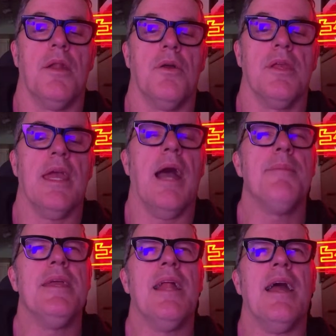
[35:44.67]
yeah, I
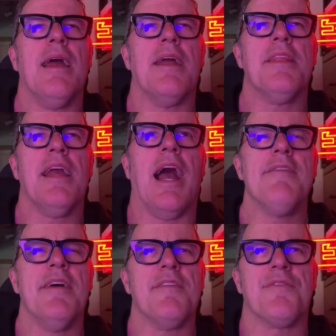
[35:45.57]
mean, I think
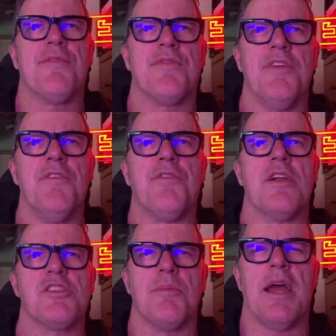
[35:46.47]
I've had a few
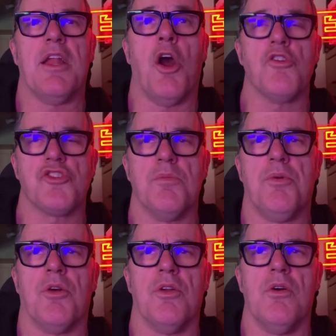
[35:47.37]
friends of mine host the
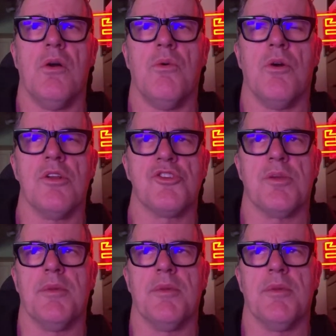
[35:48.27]
porno awards.